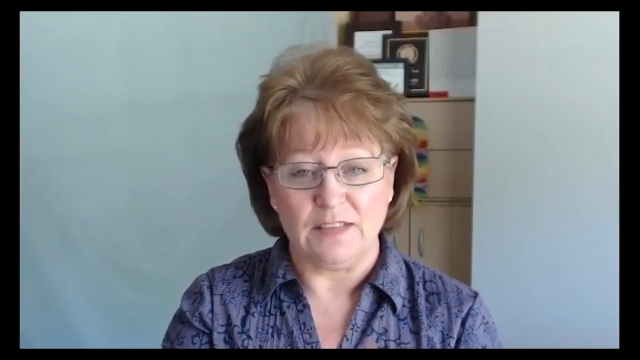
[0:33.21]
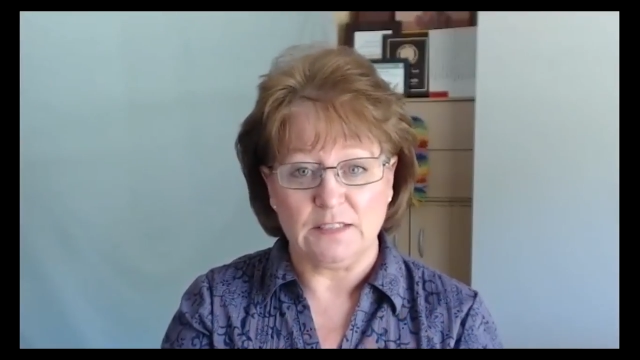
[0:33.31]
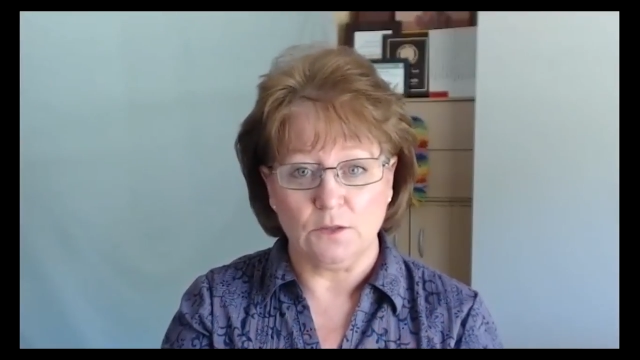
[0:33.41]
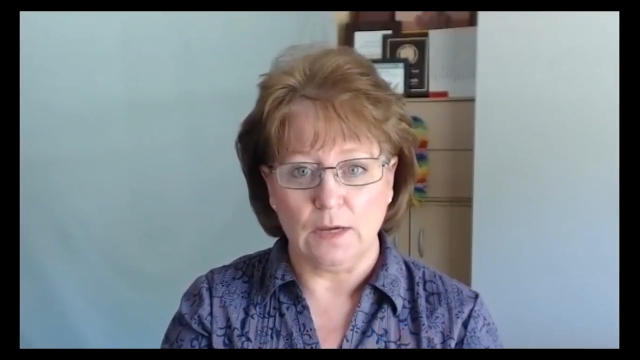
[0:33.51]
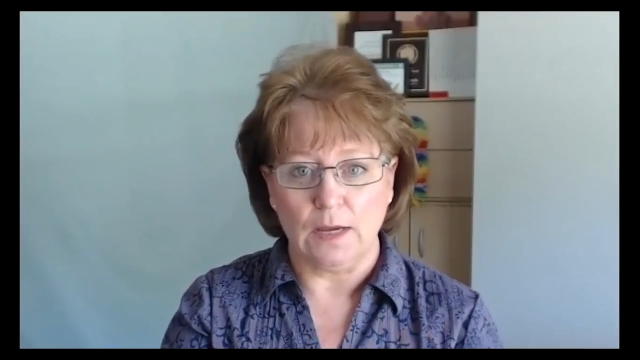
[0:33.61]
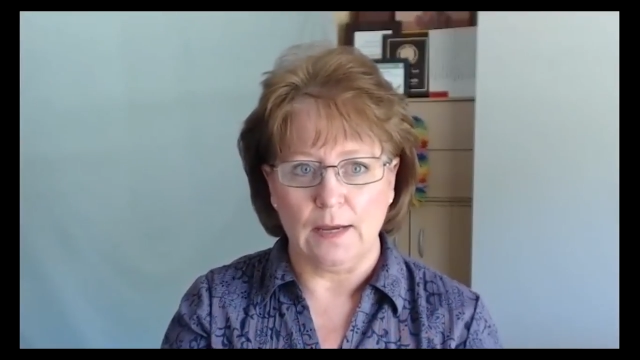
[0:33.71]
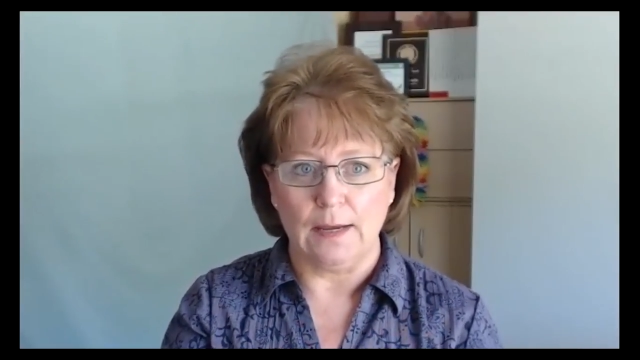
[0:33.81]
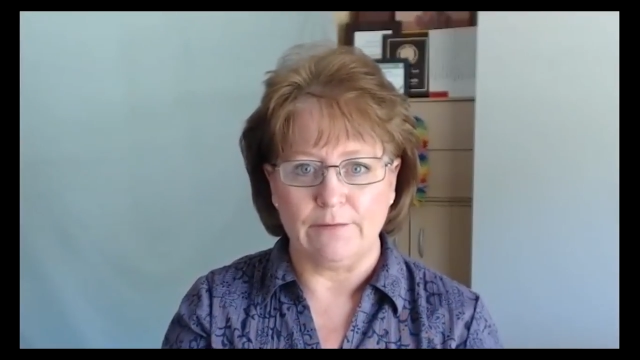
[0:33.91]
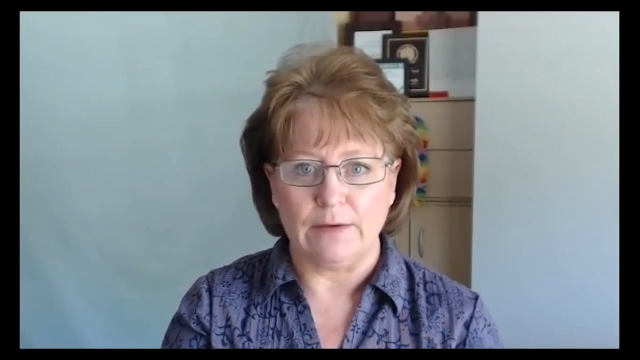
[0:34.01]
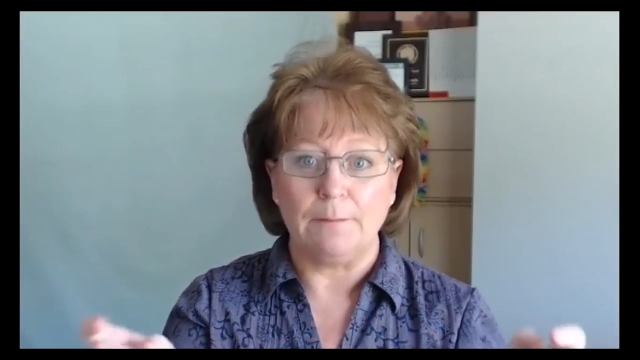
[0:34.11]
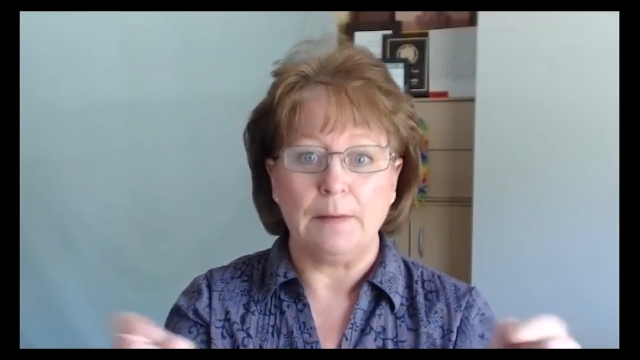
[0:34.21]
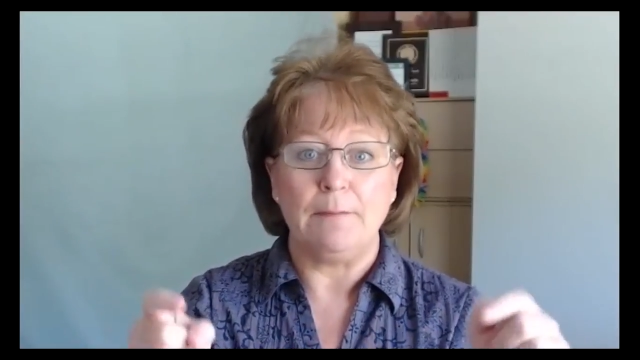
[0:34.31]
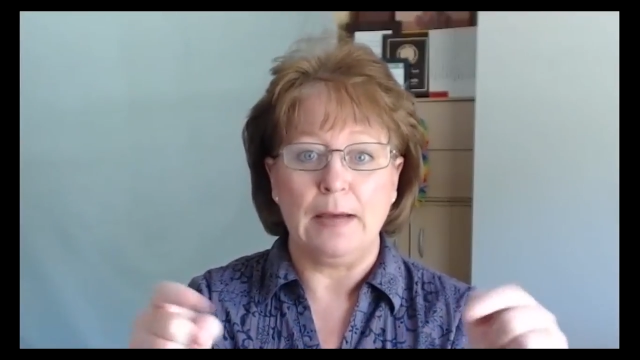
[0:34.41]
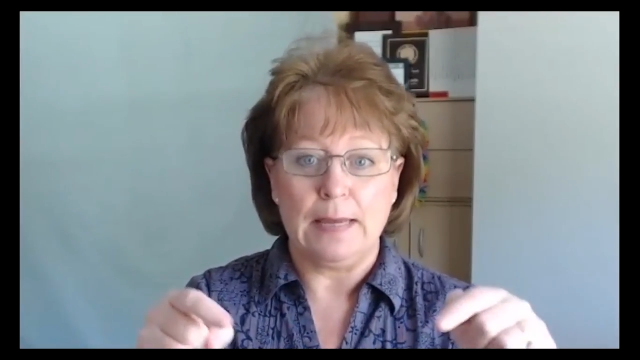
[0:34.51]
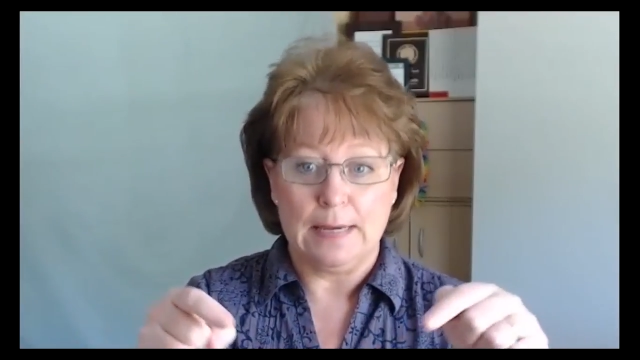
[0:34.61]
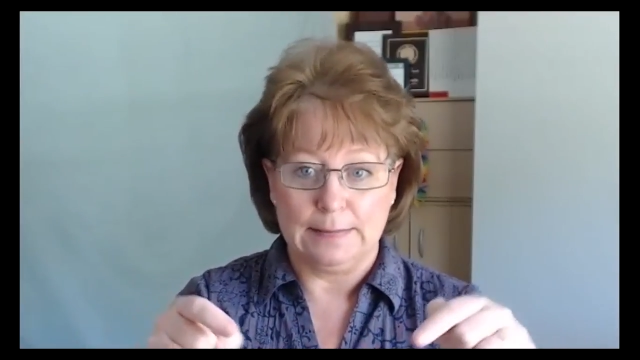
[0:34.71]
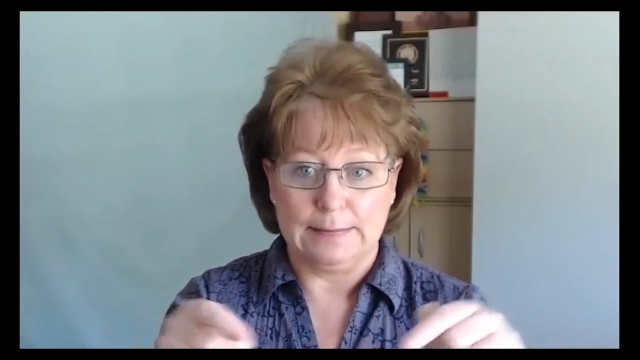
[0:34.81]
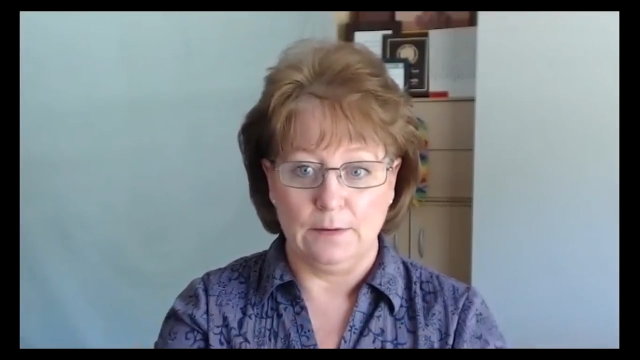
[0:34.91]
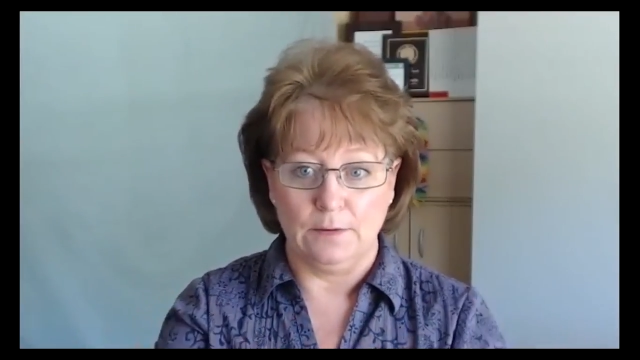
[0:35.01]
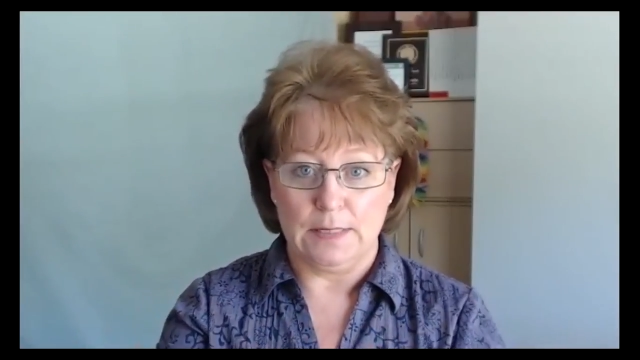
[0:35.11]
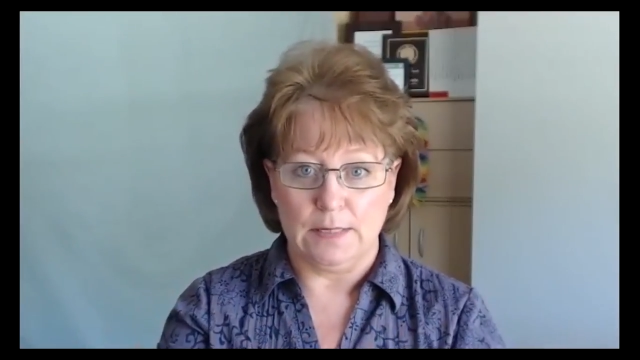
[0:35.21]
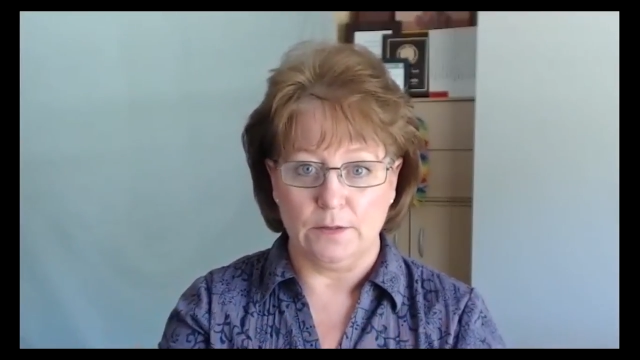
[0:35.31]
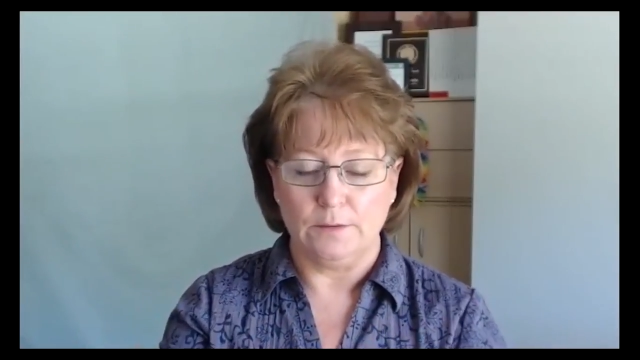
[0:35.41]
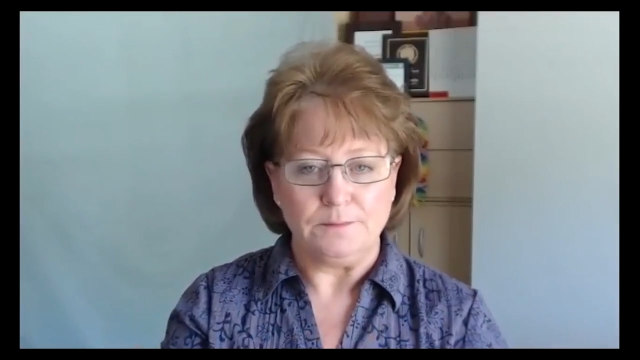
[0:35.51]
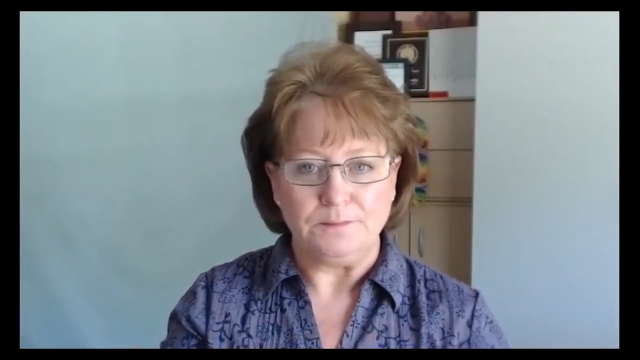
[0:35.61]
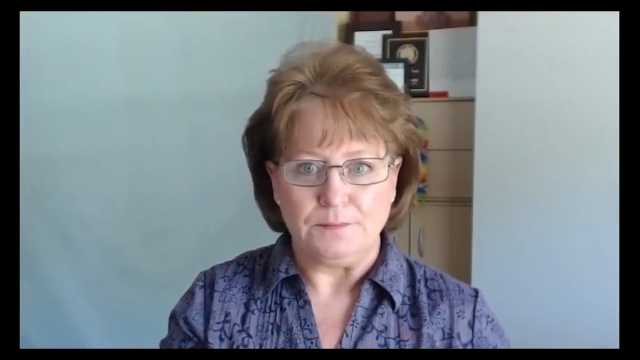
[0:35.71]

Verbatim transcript: That's okay. I've got my mic down here,